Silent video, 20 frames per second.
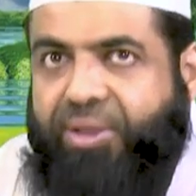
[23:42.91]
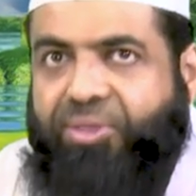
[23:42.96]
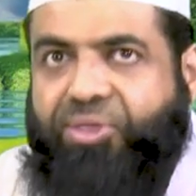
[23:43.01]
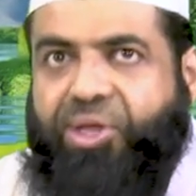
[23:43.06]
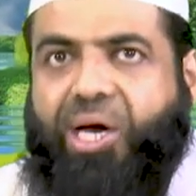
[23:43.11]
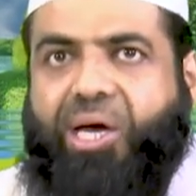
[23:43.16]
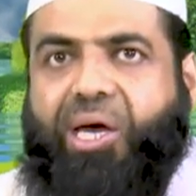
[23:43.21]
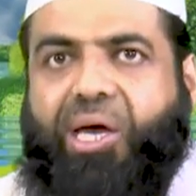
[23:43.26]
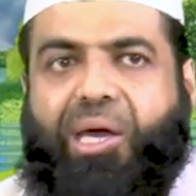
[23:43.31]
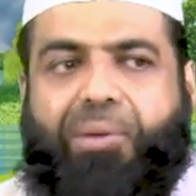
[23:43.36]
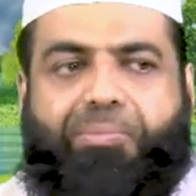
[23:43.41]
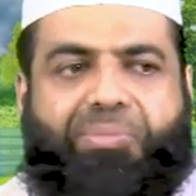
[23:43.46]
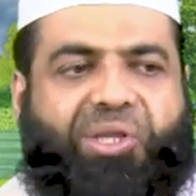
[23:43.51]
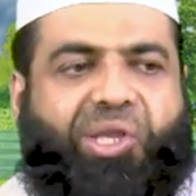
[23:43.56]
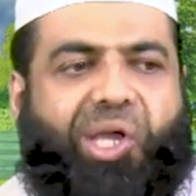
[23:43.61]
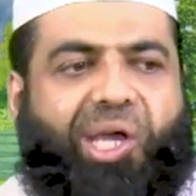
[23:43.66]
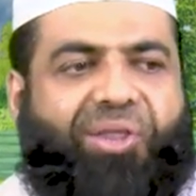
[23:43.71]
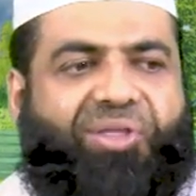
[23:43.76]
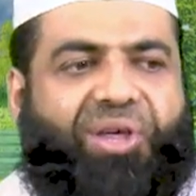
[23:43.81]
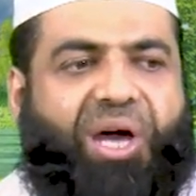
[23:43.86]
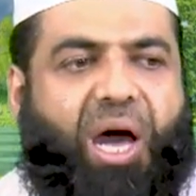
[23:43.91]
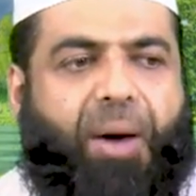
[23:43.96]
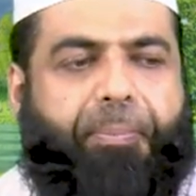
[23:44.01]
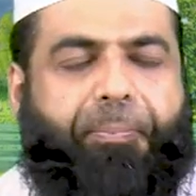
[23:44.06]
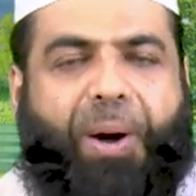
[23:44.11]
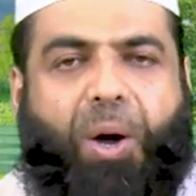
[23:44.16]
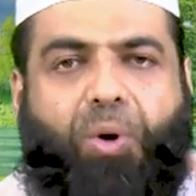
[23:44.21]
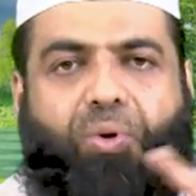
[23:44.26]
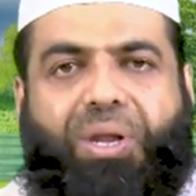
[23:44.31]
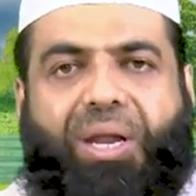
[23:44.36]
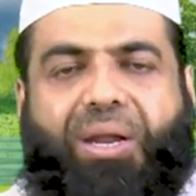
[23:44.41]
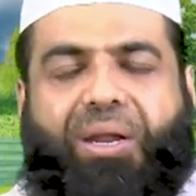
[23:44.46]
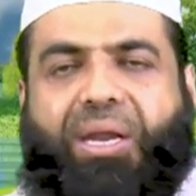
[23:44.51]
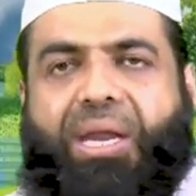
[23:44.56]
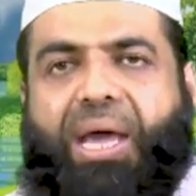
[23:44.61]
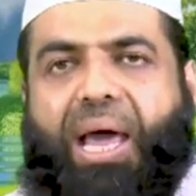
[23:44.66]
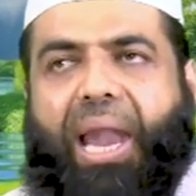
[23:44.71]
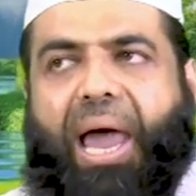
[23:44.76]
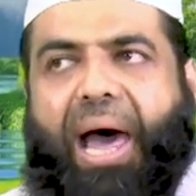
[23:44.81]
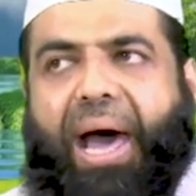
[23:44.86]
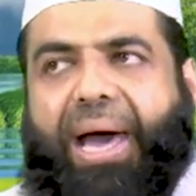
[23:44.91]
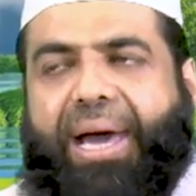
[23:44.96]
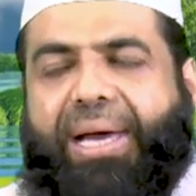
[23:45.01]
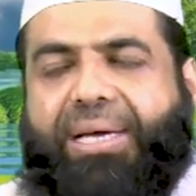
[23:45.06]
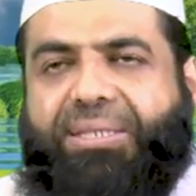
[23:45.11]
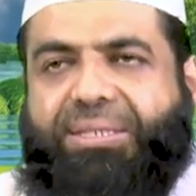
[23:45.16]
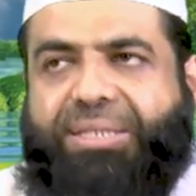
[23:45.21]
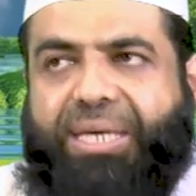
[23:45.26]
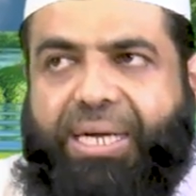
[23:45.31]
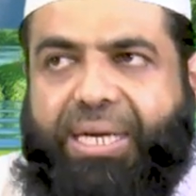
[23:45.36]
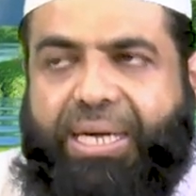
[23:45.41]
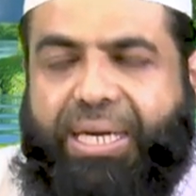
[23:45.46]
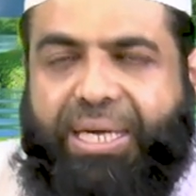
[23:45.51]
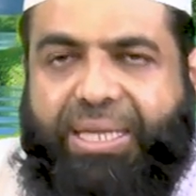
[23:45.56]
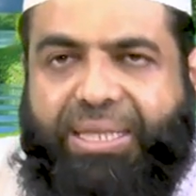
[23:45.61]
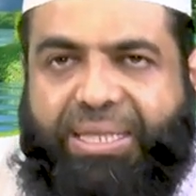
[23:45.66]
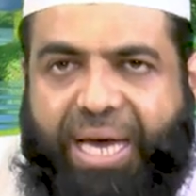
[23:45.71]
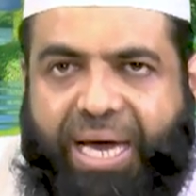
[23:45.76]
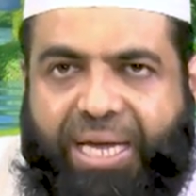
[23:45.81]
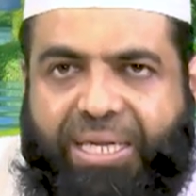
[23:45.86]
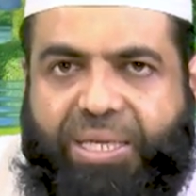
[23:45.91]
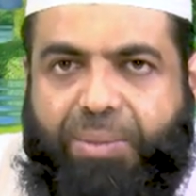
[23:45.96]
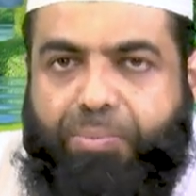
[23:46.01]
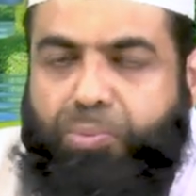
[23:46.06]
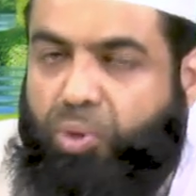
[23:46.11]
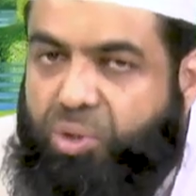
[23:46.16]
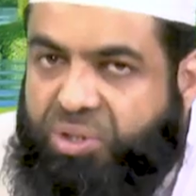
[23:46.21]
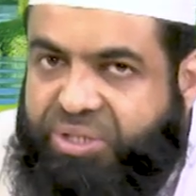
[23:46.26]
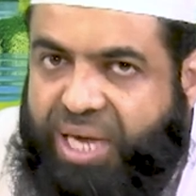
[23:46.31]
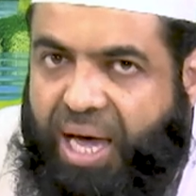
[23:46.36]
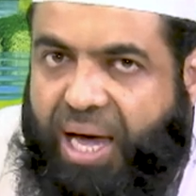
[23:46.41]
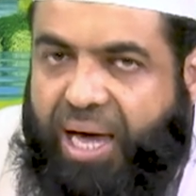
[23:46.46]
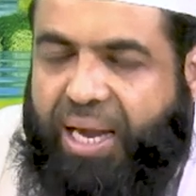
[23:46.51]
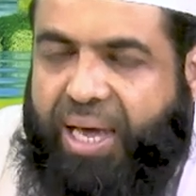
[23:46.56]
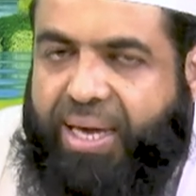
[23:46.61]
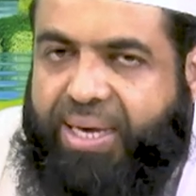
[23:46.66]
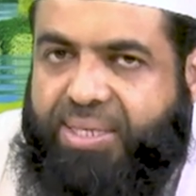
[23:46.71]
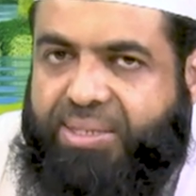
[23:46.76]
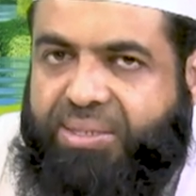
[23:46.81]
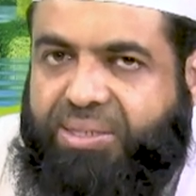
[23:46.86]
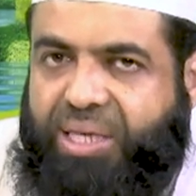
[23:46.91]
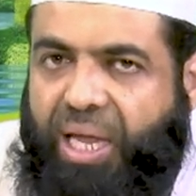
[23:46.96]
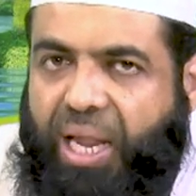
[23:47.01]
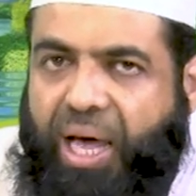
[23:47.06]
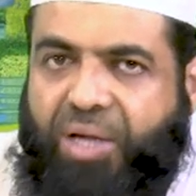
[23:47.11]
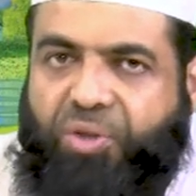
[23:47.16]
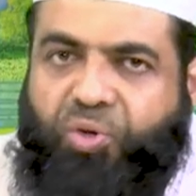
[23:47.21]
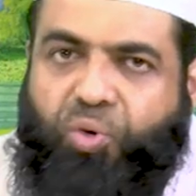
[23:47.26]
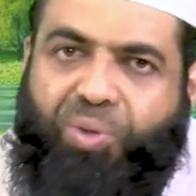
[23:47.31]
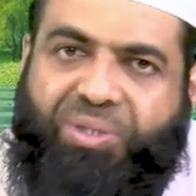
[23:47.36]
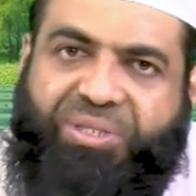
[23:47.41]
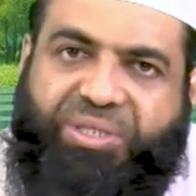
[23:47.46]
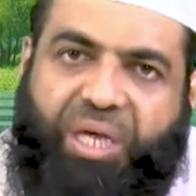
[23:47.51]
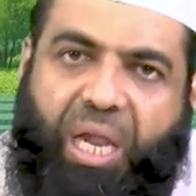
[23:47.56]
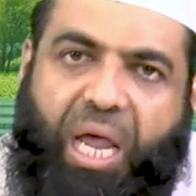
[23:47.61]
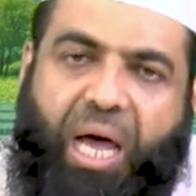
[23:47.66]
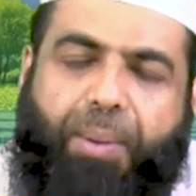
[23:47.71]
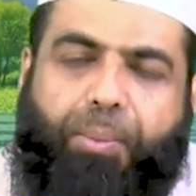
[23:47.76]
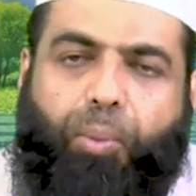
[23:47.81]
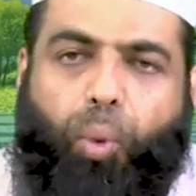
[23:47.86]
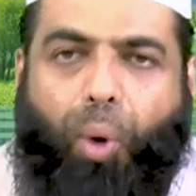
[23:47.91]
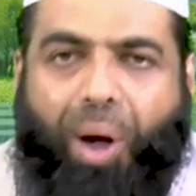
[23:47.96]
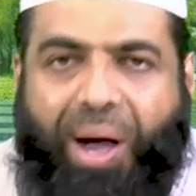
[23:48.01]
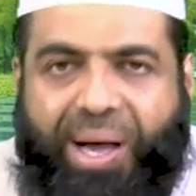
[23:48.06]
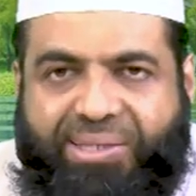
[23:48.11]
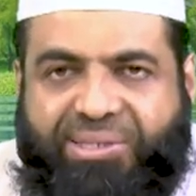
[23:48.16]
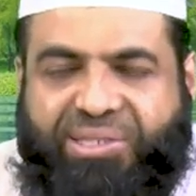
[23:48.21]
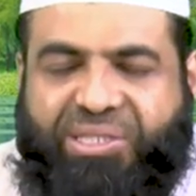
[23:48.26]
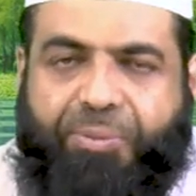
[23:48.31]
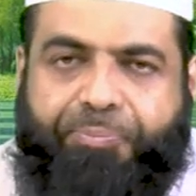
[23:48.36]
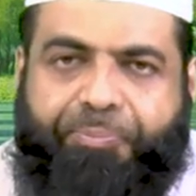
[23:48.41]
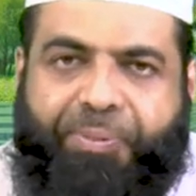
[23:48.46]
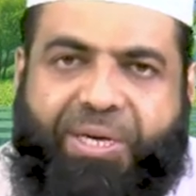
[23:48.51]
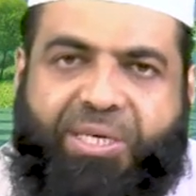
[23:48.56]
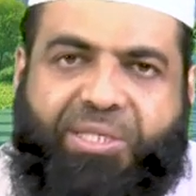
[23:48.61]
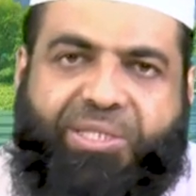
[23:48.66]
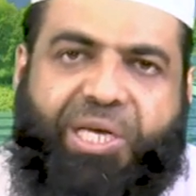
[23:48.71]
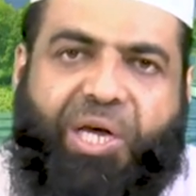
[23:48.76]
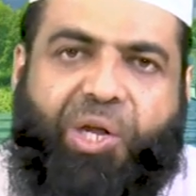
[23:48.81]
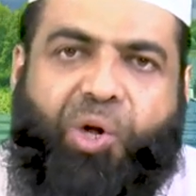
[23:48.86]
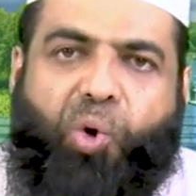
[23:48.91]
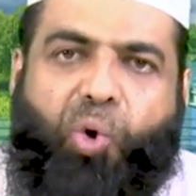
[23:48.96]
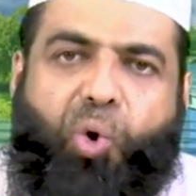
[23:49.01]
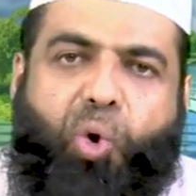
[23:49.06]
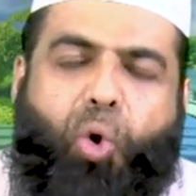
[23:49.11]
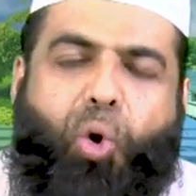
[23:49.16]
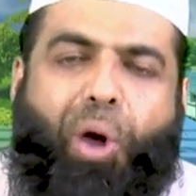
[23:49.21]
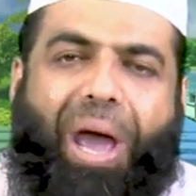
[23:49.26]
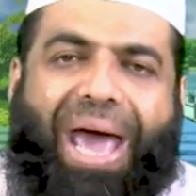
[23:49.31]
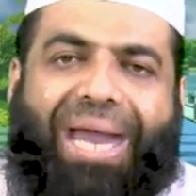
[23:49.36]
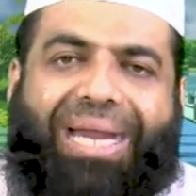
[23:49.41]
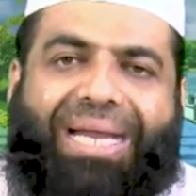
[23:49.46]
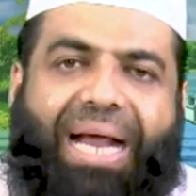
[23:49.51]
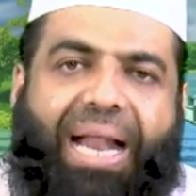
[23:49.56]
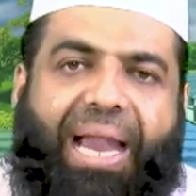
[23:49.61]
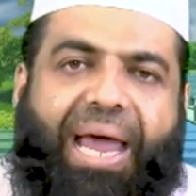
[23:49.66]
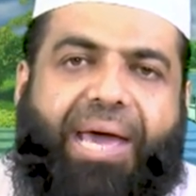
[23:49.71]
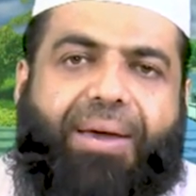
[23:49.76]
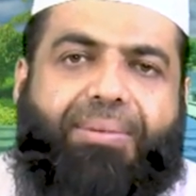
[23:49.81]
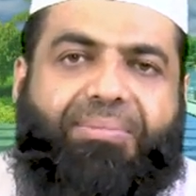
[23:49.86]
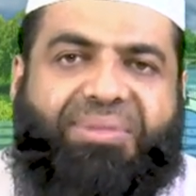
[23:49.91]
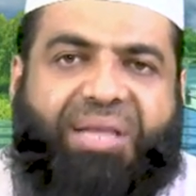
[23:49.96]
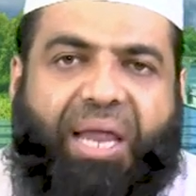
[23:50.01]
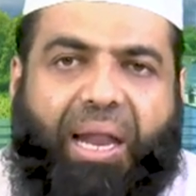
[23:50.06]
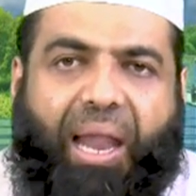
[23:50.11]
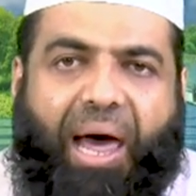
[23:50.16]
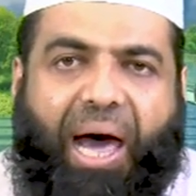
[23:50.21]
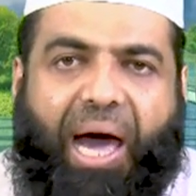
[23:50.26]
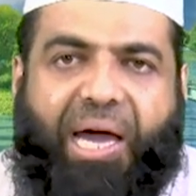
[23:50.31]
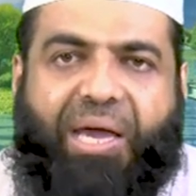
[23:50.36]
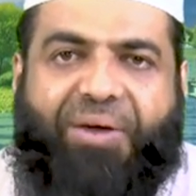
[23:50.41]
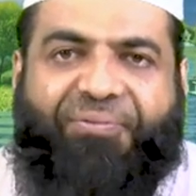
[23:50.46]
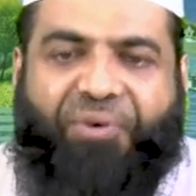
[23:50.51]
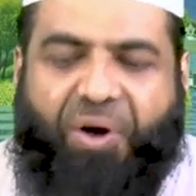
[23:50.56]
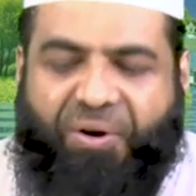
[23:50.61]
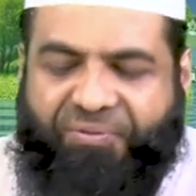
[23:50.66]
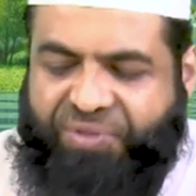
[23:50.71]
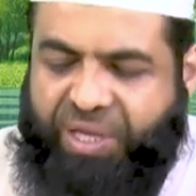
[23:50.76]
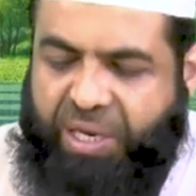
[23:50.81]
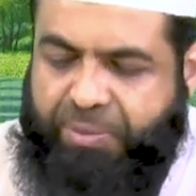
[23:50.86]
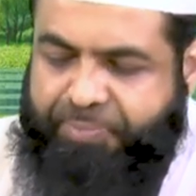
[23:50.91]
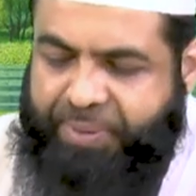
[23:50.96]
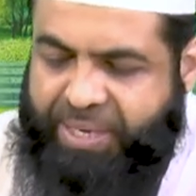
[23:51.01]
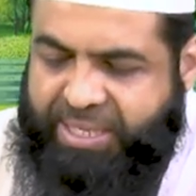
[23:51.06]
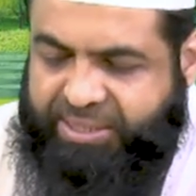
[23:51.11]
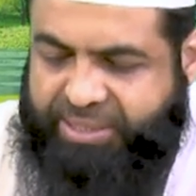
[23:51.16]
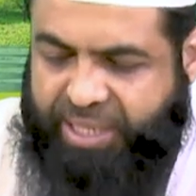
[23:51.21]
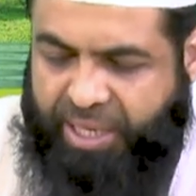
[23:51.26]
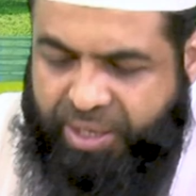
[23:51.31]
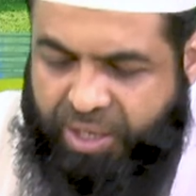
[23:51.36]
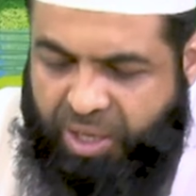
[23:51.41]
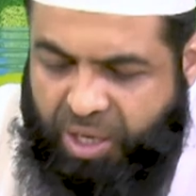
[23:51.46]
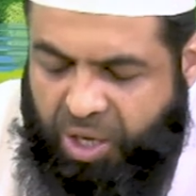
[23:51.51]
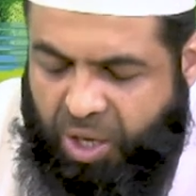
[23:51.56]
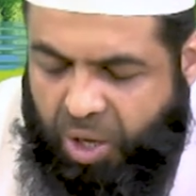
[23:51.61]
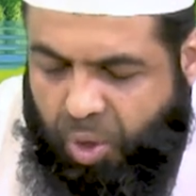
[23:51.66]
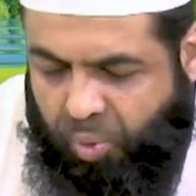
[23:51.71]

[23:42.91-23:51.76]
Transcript: The Qibti, the opponent, realized that Musa alayhi salatu wasalam was the person who had claimed the life of that person.